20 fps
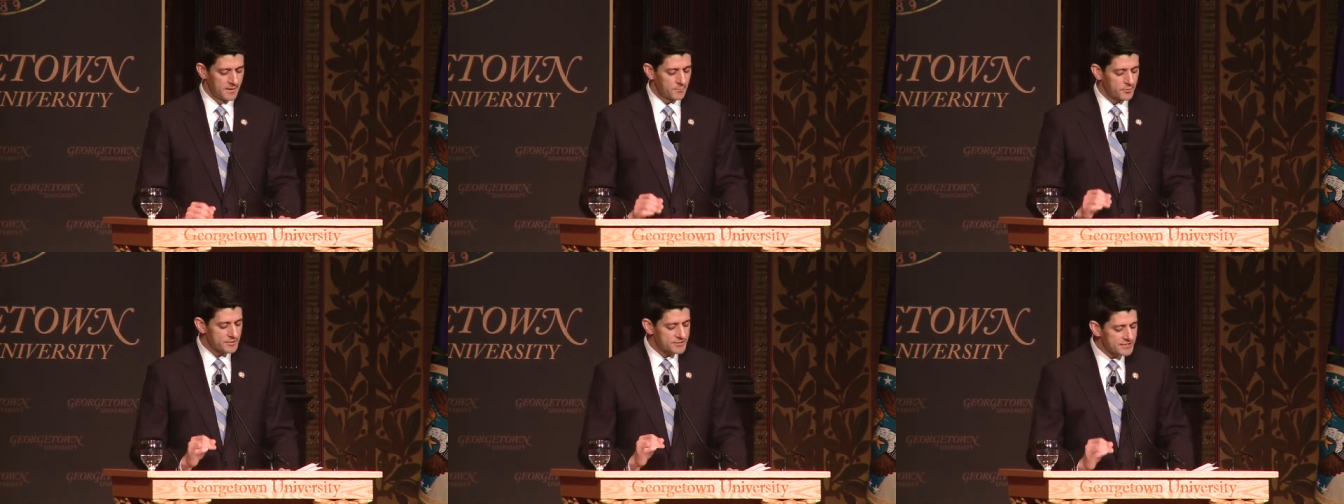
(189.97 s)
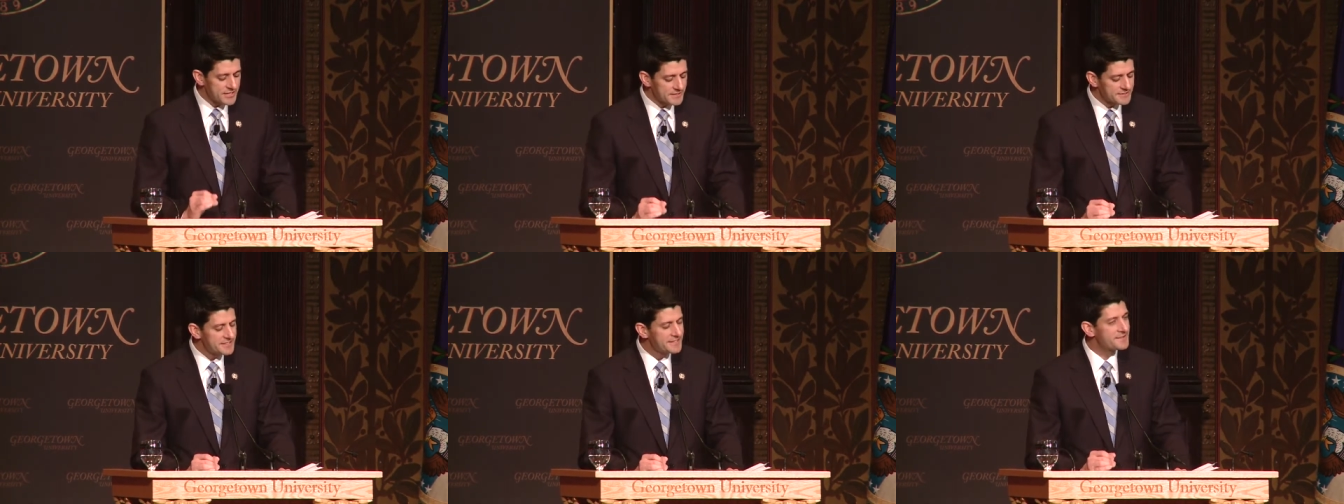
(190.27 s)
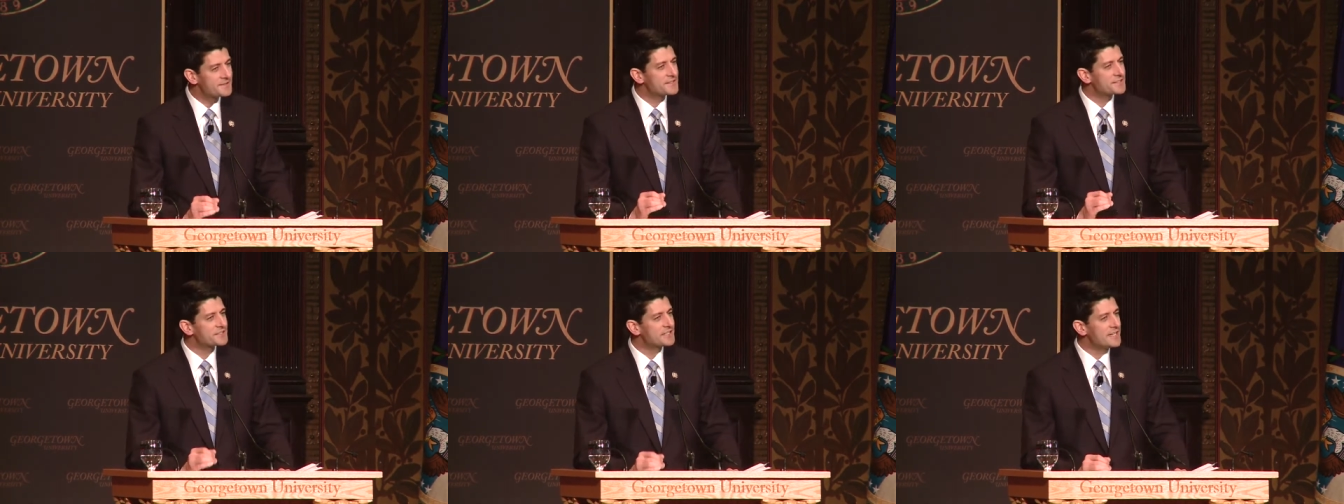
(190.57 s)

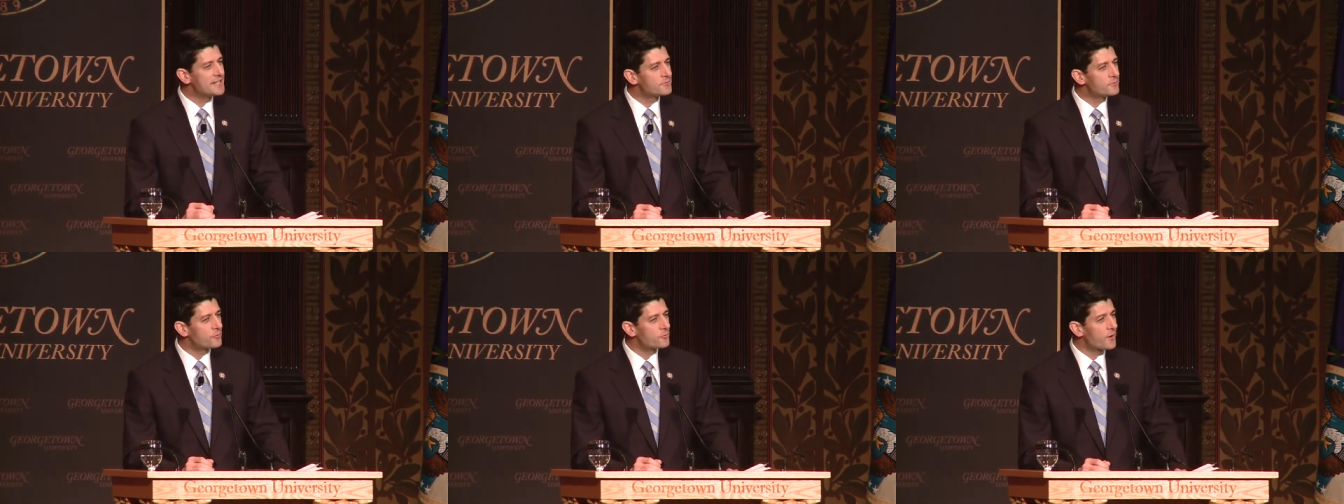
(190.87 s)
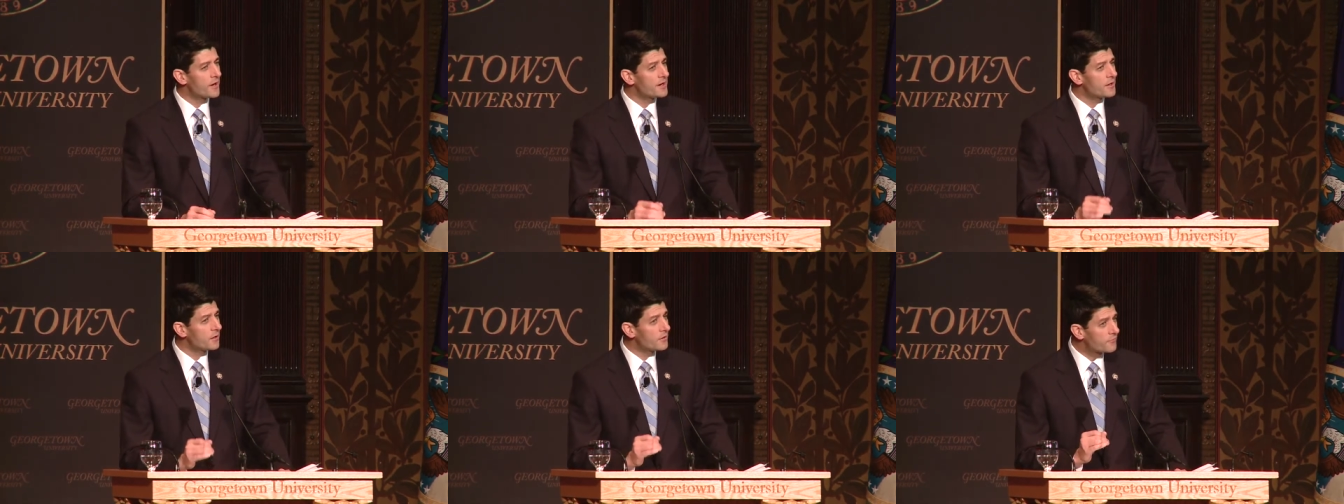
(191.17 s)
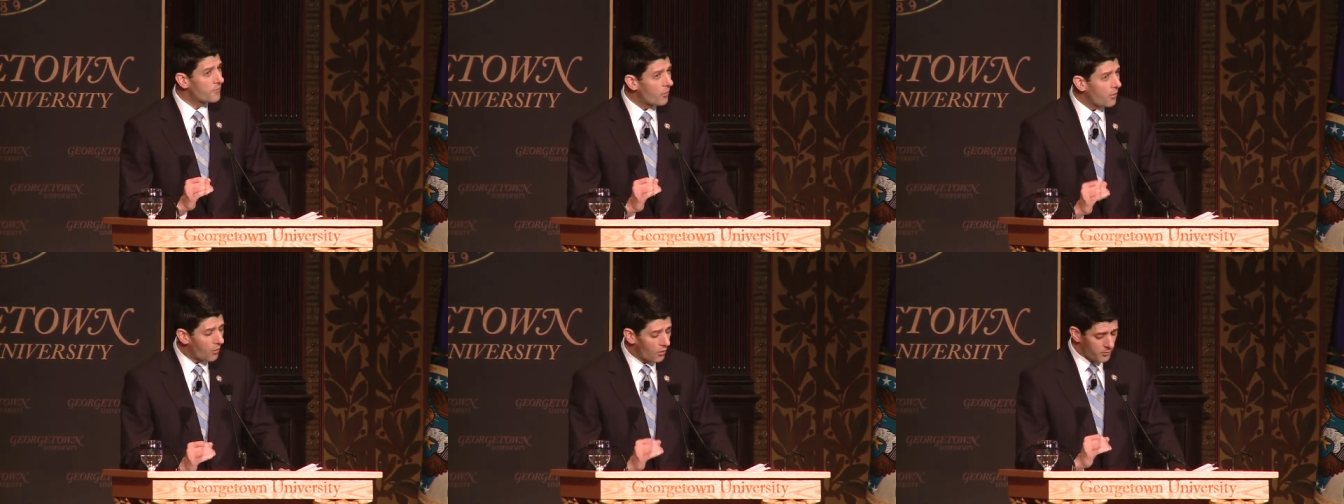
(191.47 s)
Protecting this equal right
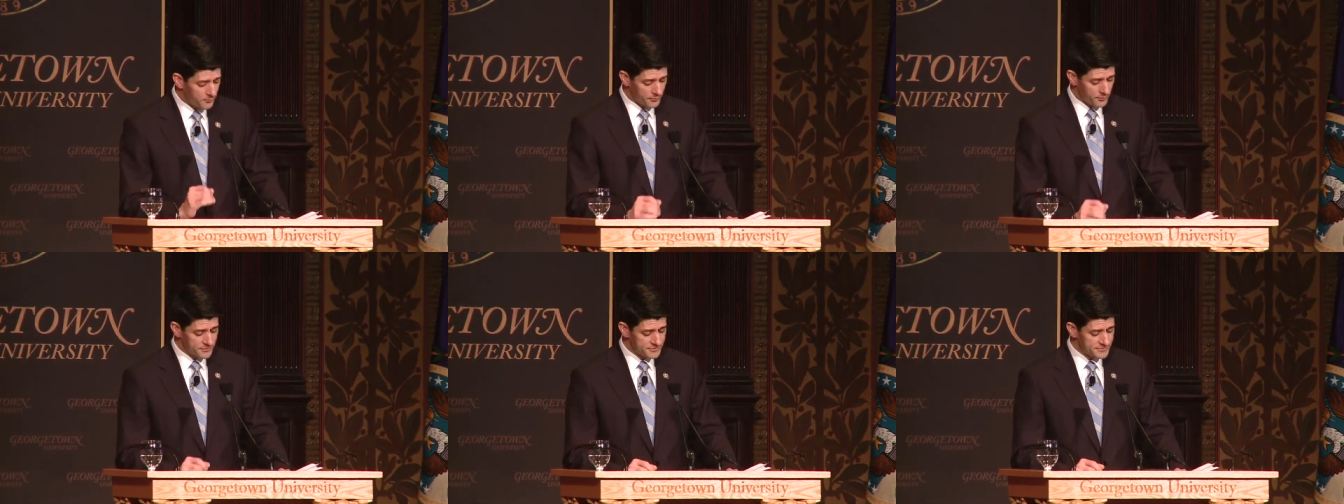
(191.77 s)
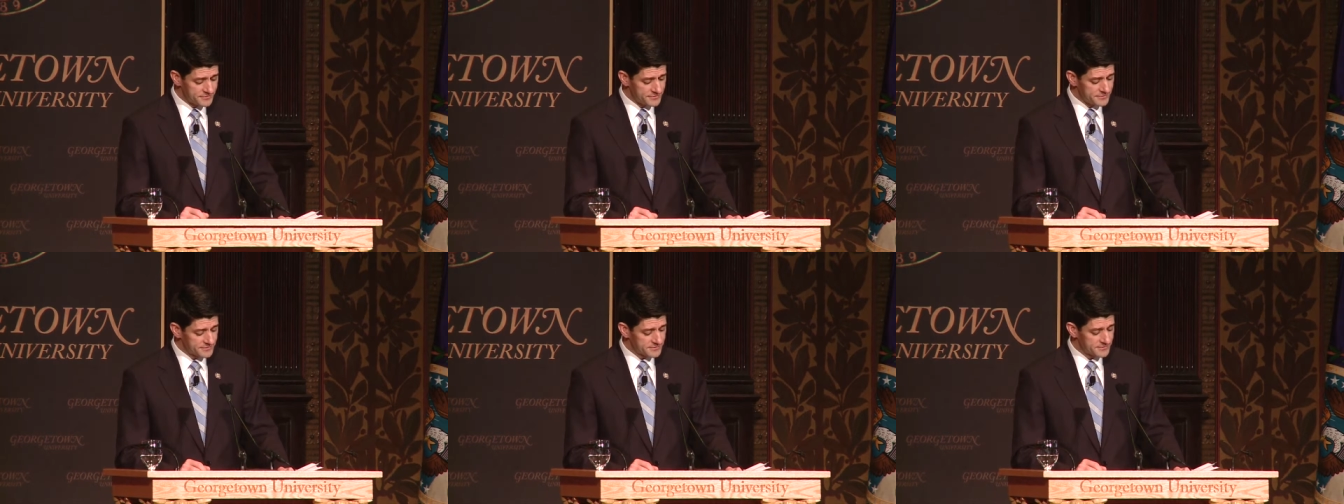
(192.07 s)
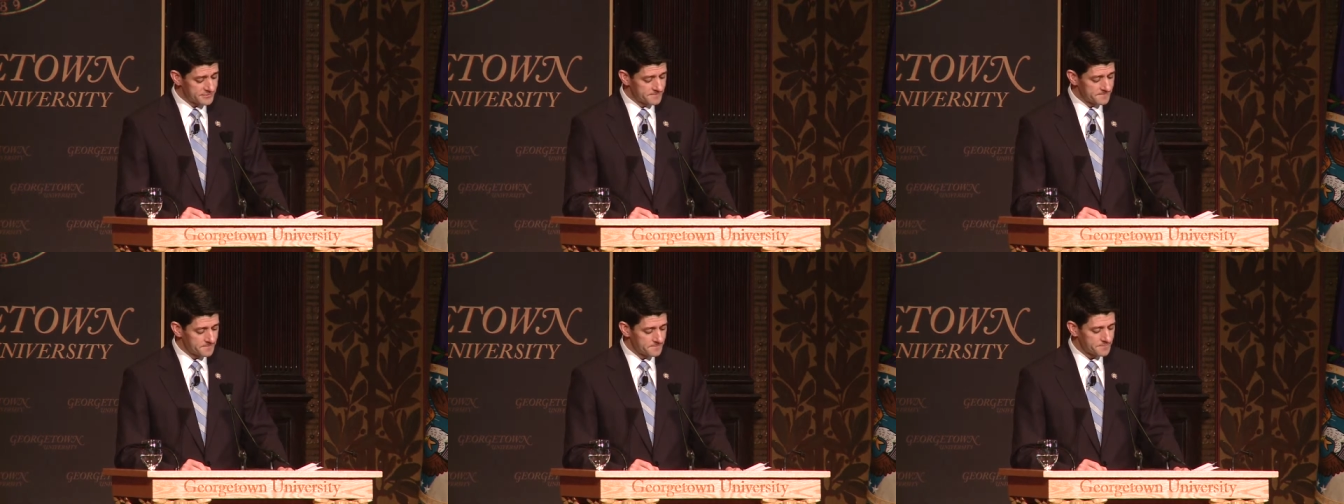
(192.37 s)
of all persons